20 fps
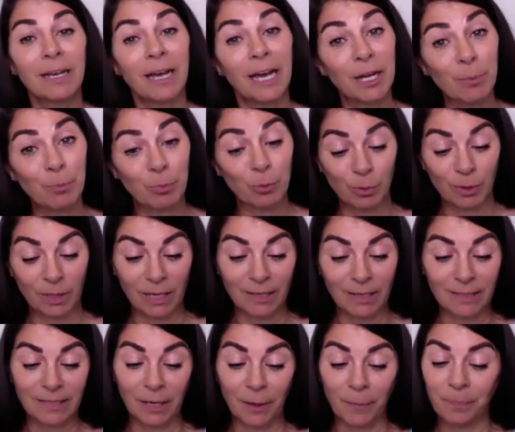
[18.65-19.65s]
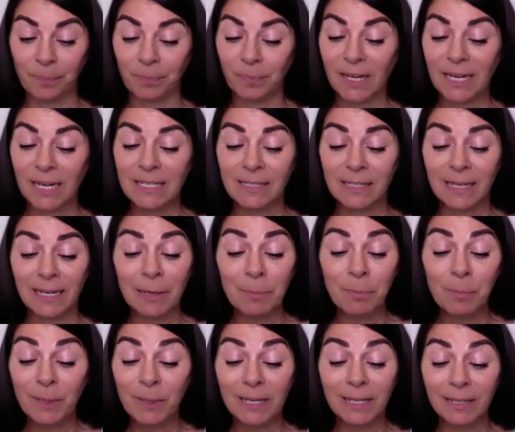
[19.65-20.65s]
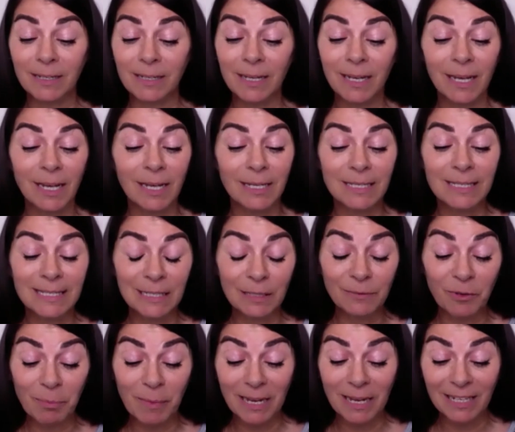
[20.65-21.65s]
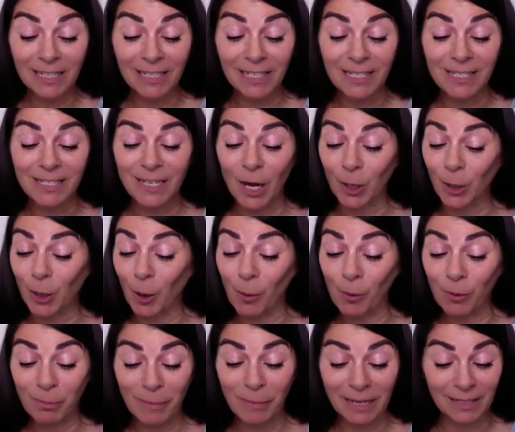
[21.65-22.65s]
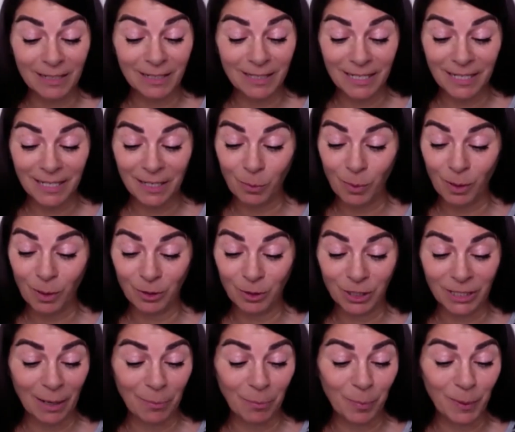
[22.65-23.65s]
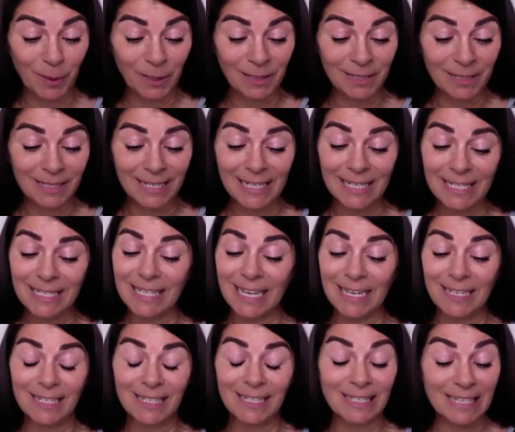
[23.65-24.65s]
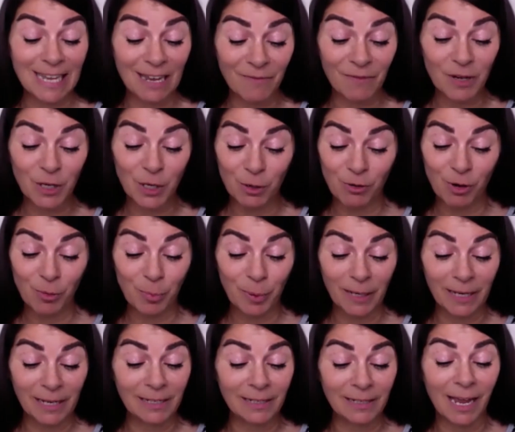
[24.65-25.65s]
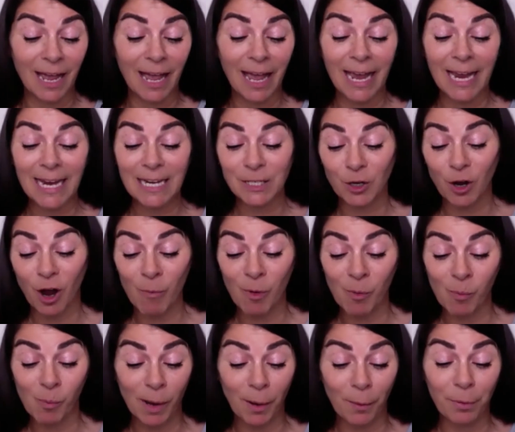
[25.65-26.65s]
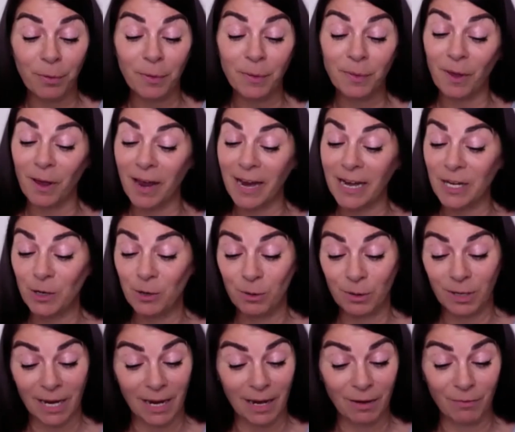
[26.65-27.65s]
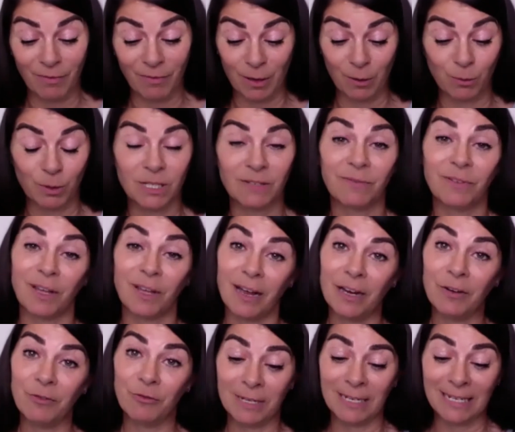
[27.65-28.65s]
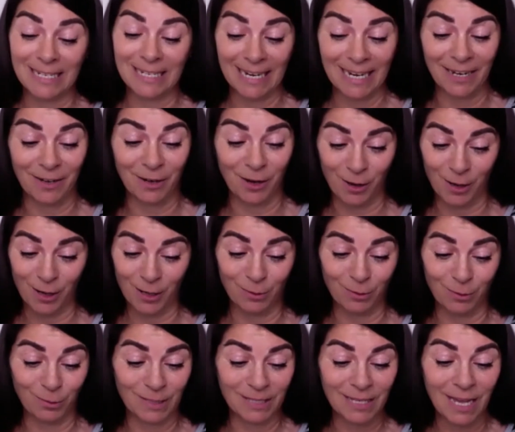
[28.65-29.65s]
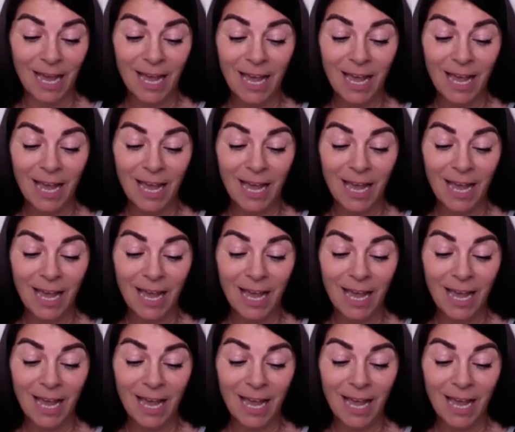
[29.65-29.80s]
and a broadcaster. He's an Olympic silver medalist, a gold medalist in the World Champions. He set 7 European, 8 Commonwealth, 9 UK records for the 110 hurdles.